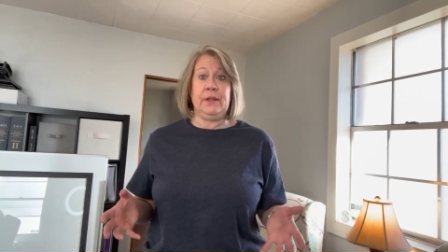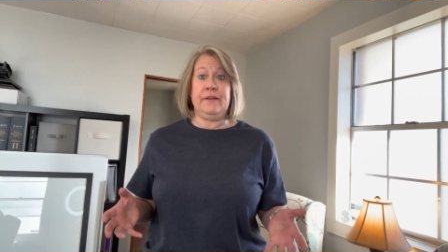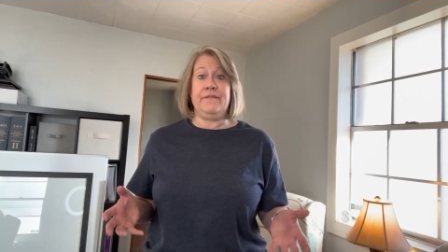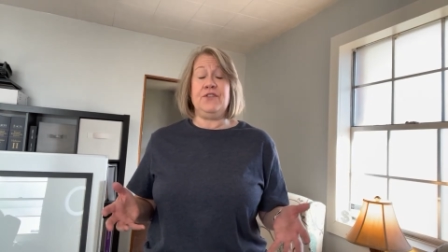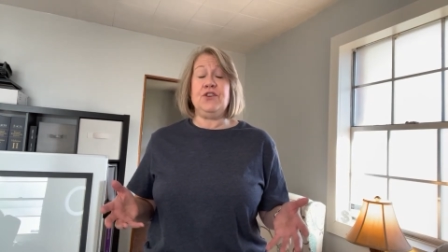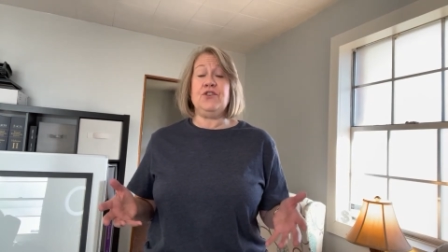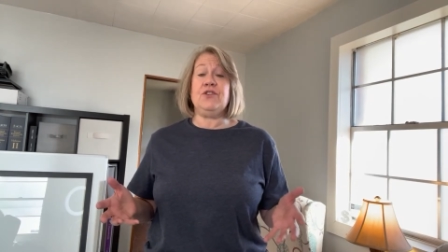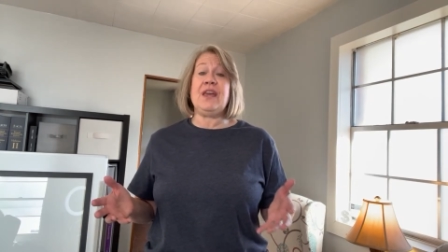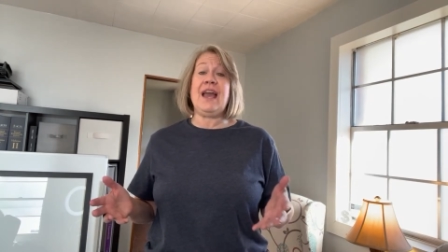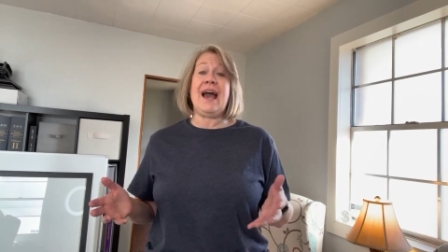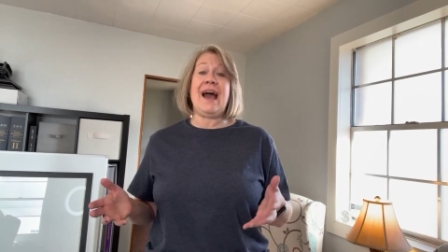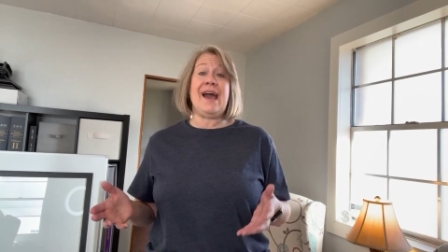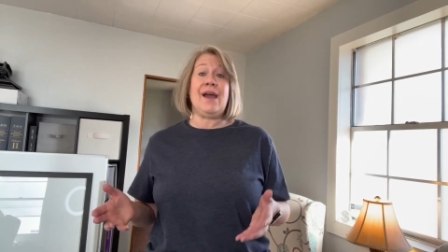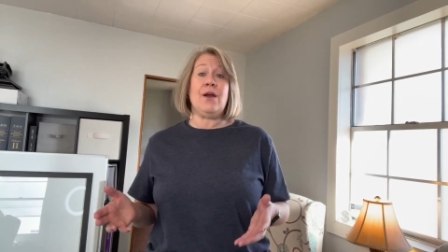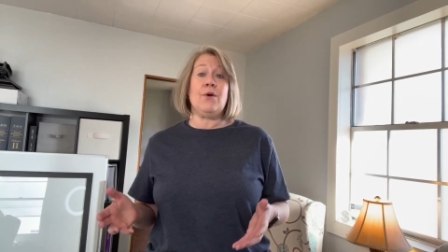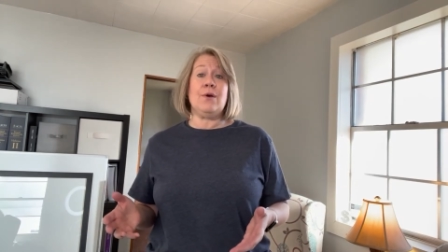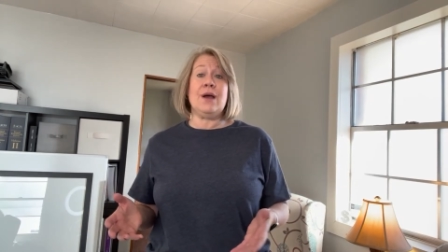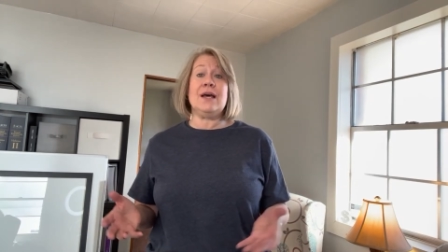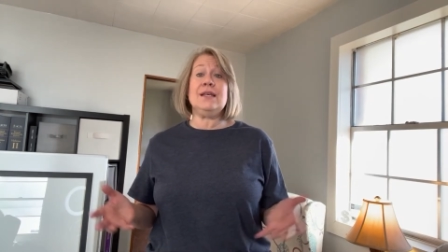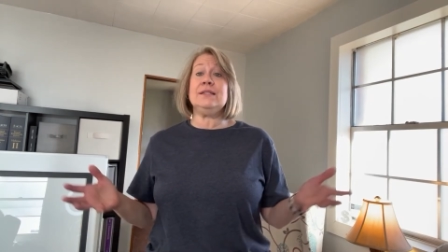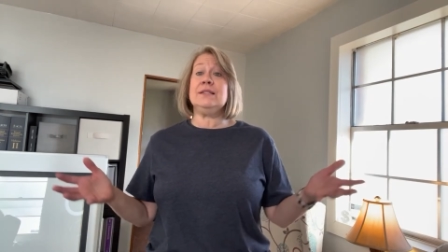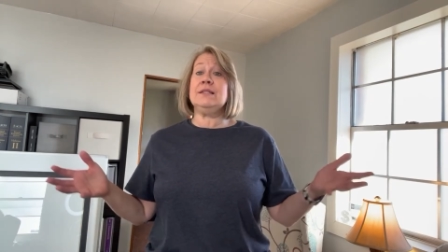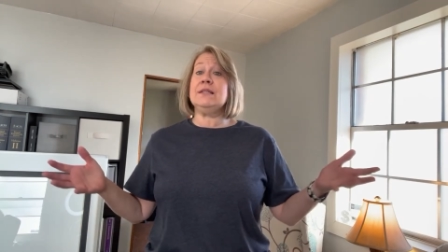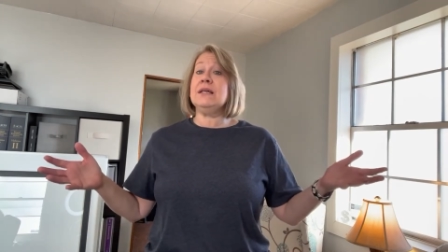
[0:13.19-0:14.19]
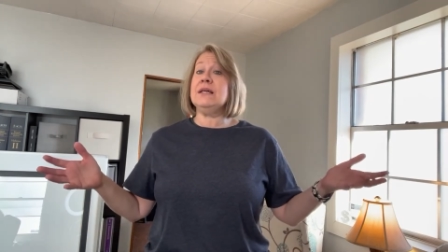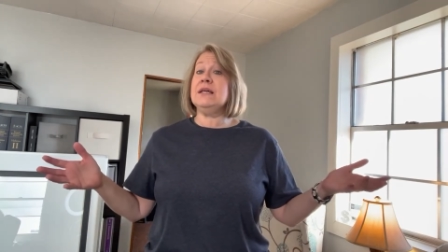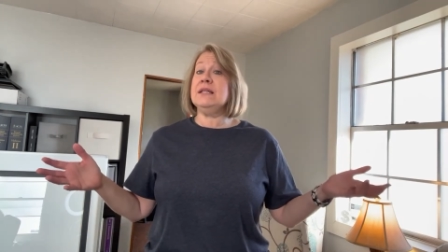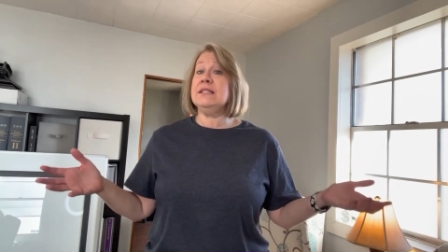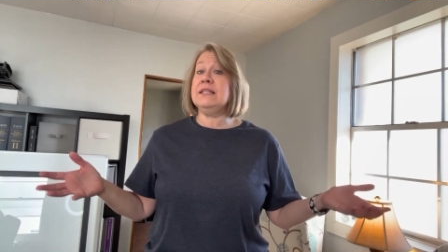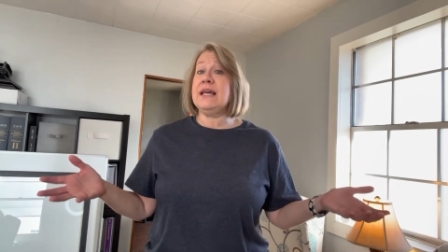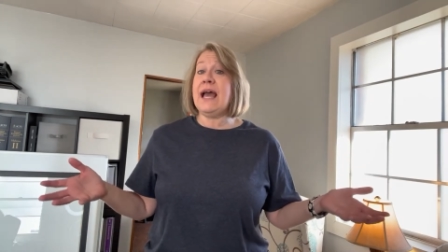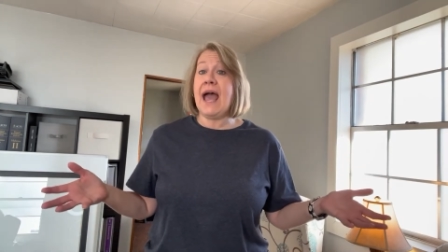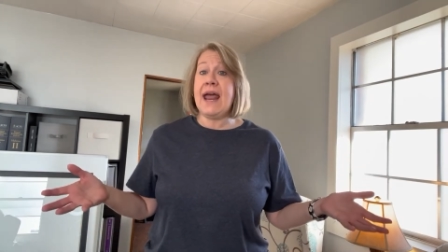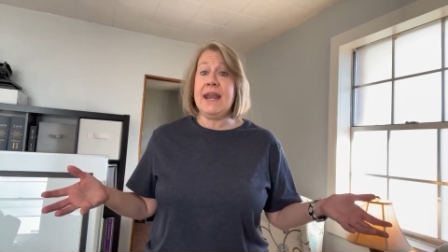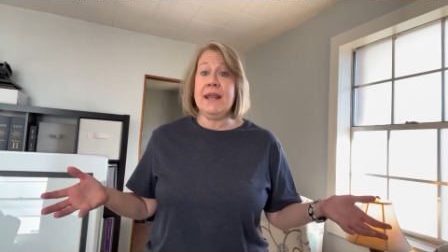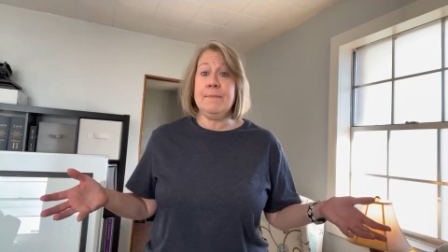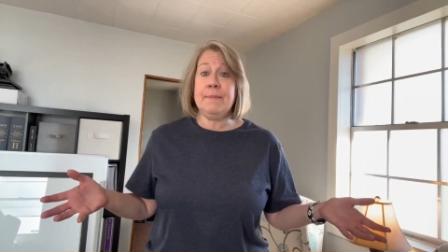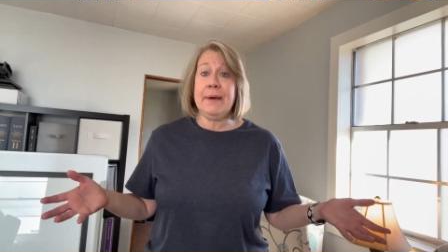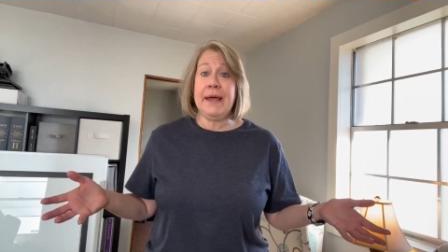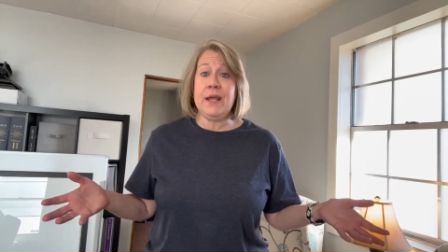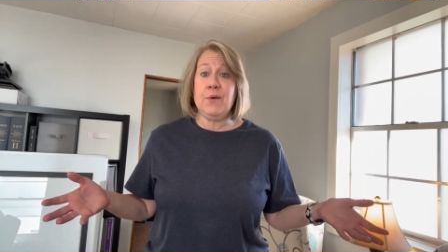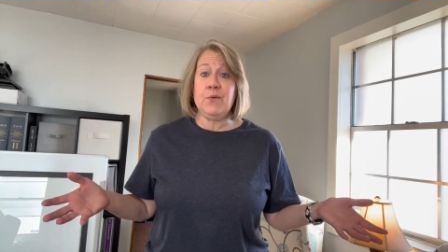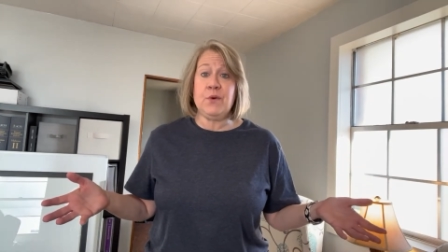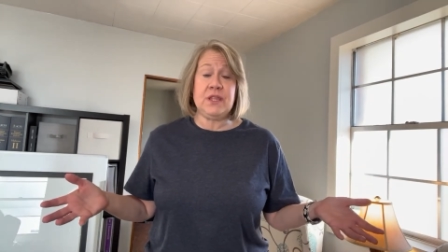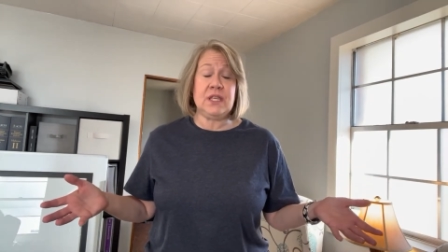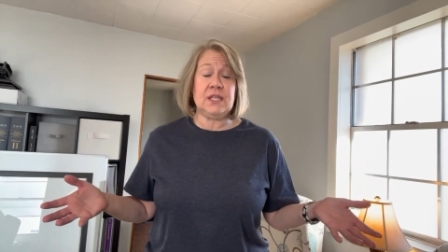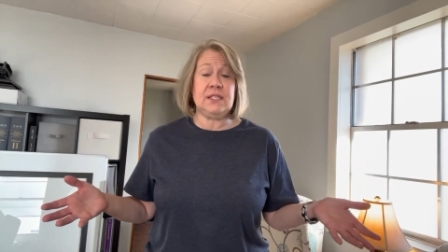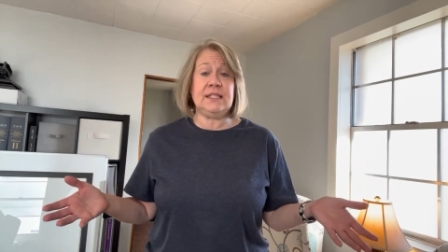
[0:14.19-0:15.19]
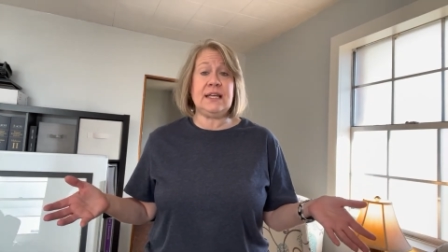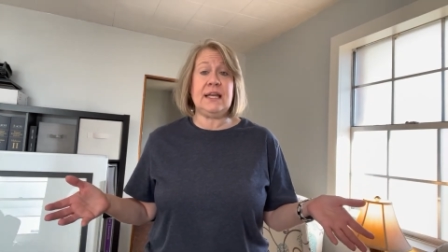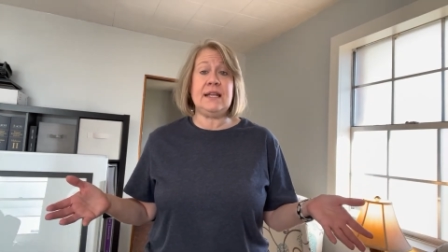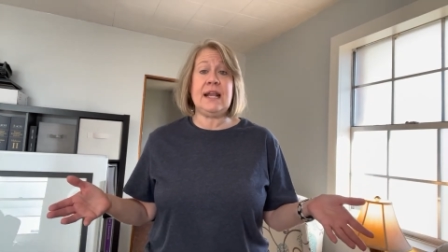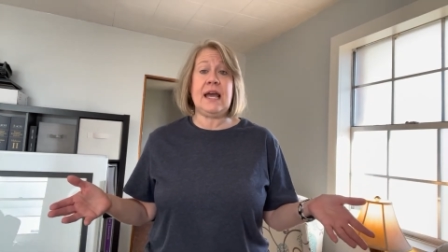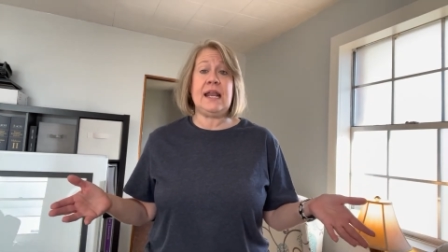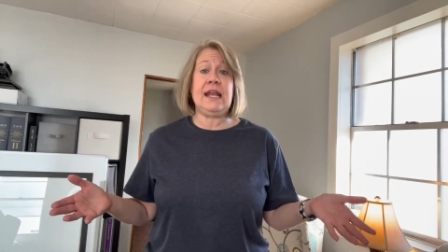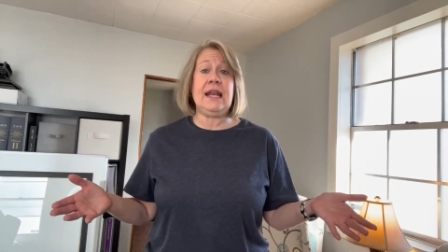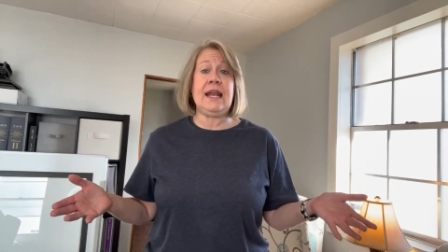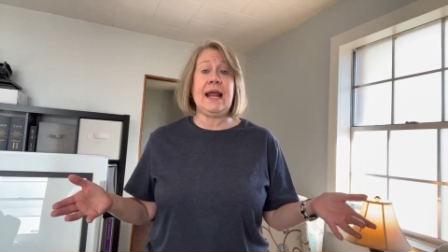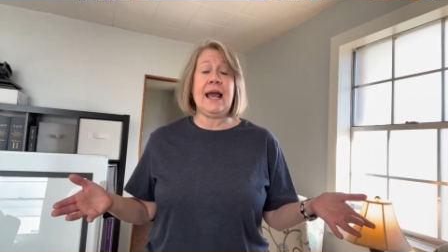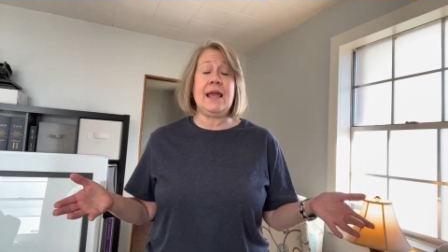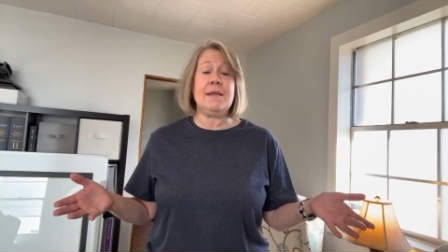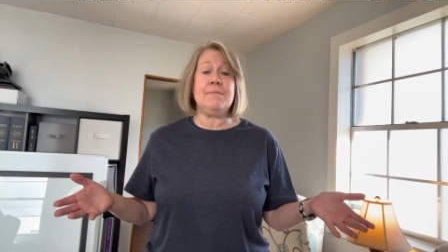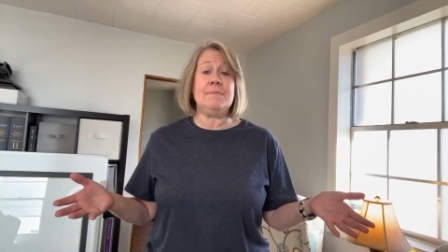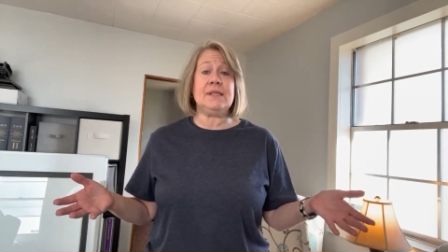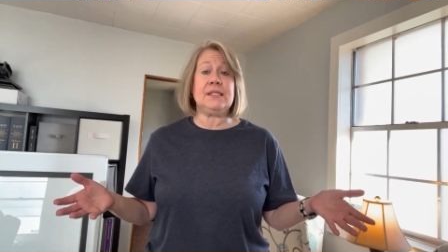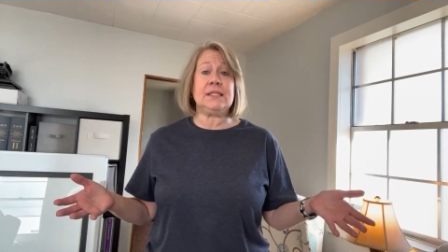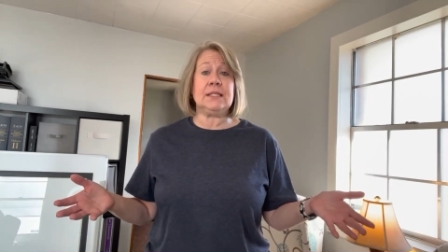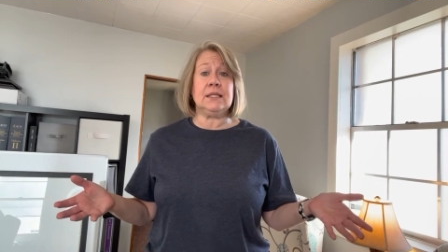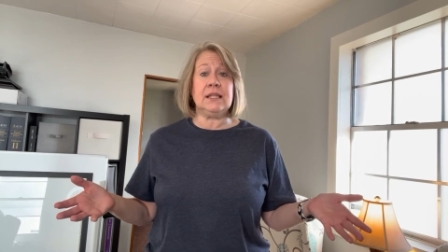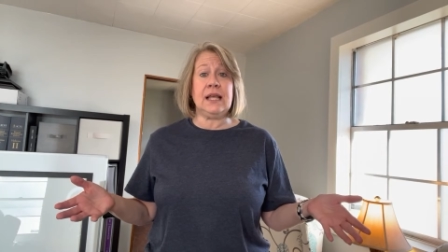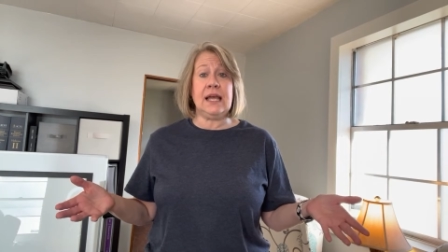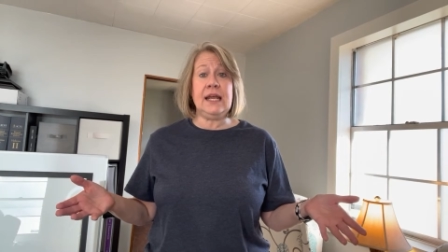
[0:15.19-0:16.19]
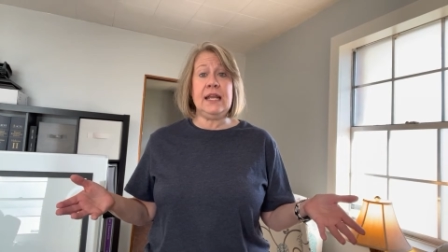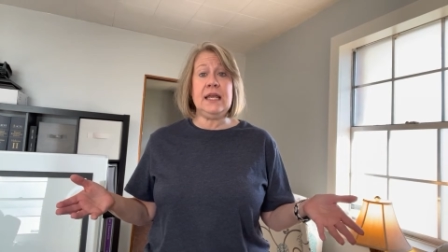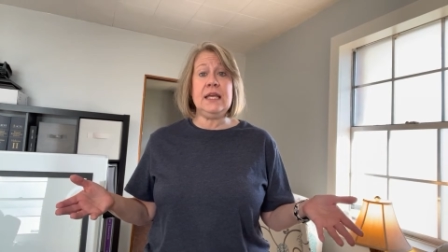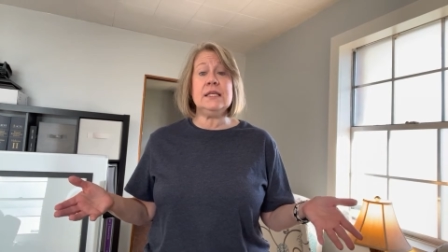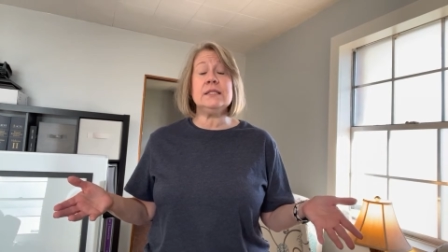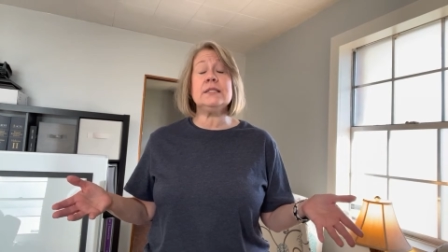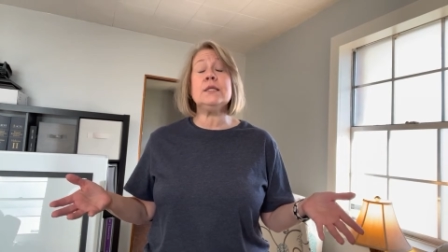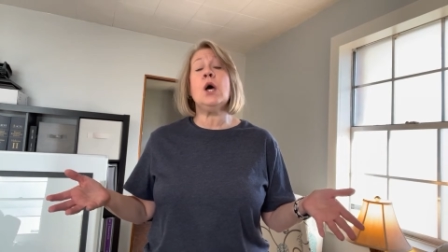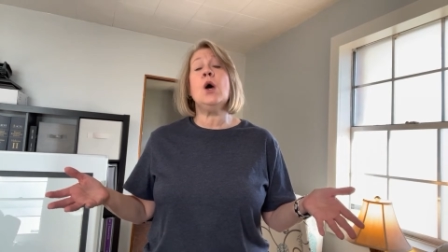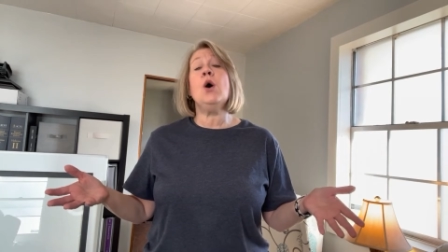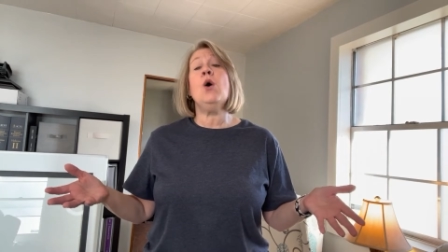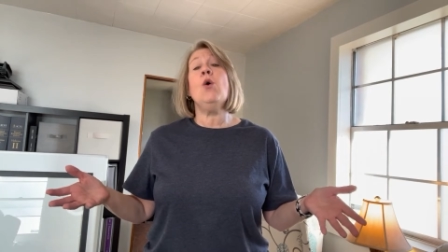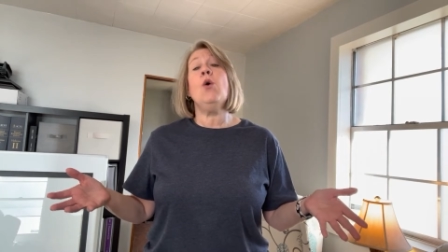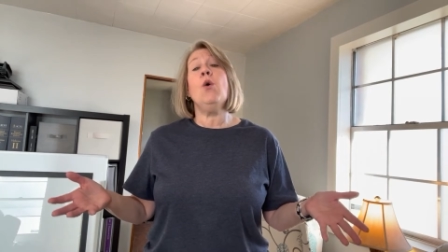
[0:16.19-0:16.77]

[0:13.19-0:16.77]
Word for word: If you're the I R S, it's anybody with a ten ninety-nine miscellaneous